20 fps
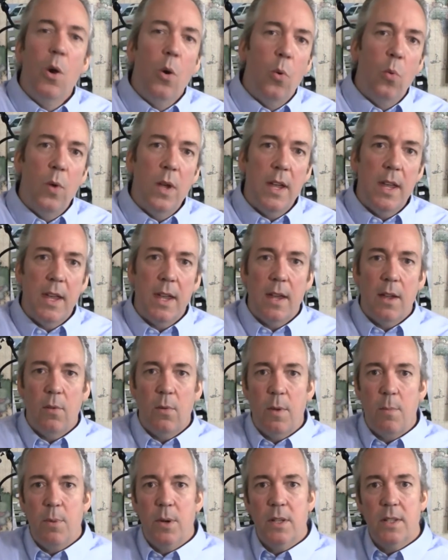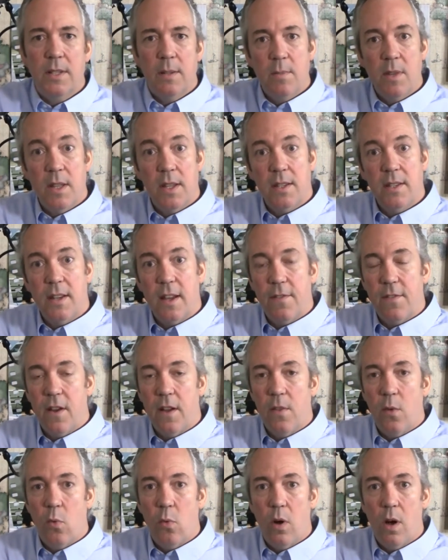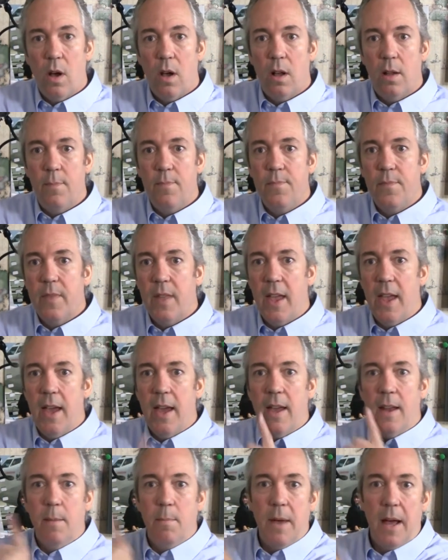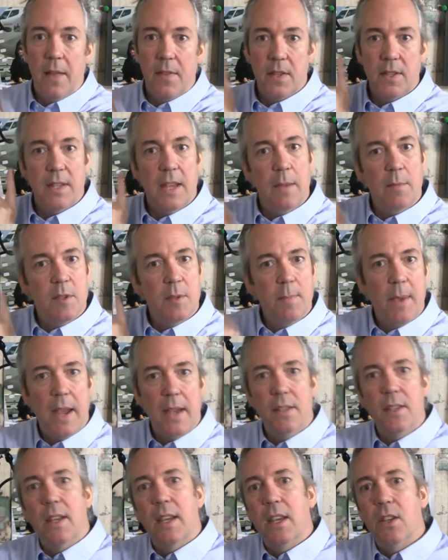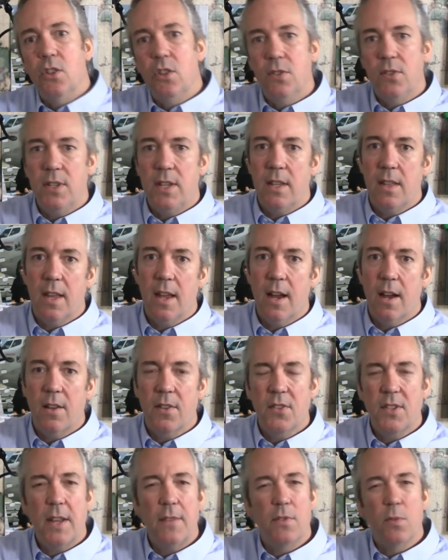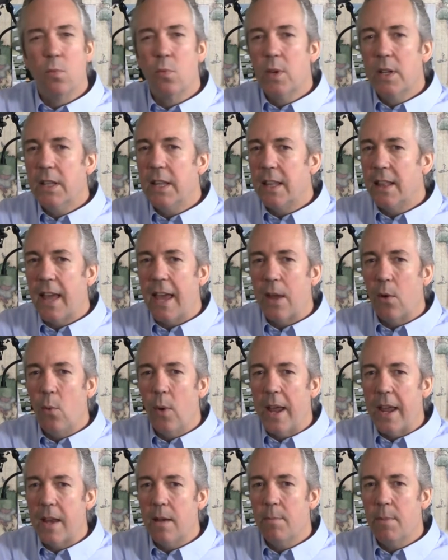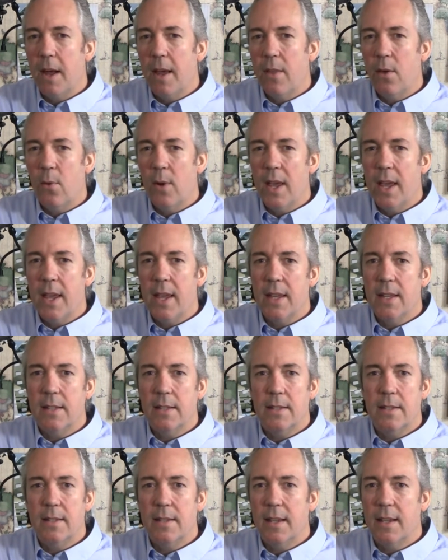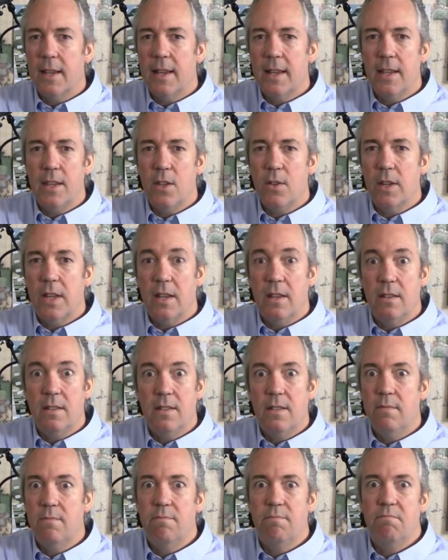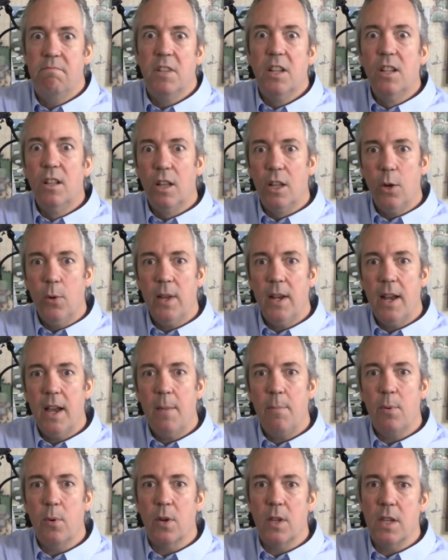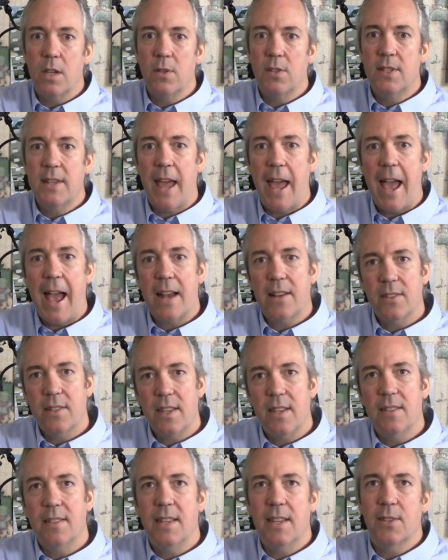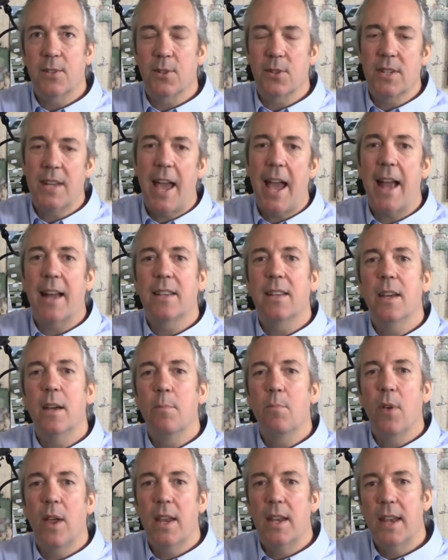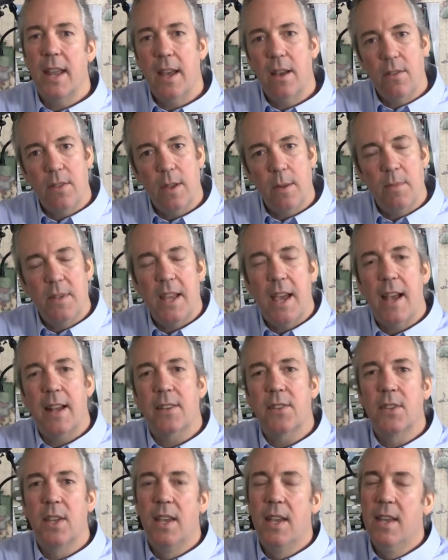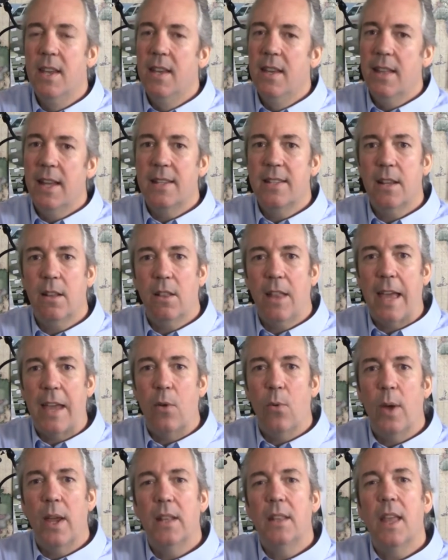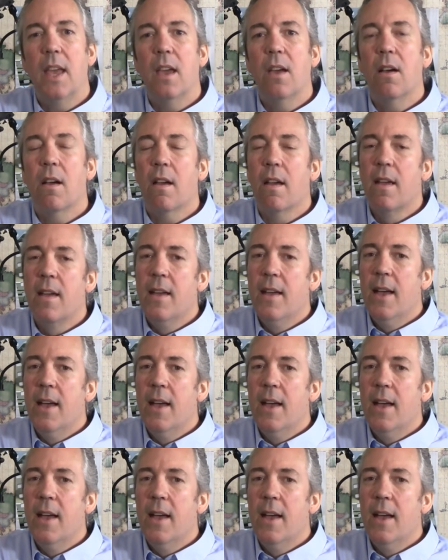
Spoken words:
We put some of this stuff on the wall at about the same spacing as you see there. Stuff's really lightweight, by the way. It's you could glue it up or use tacks. These things are tacked up right now, thumbtacks. That's how lightweight they are.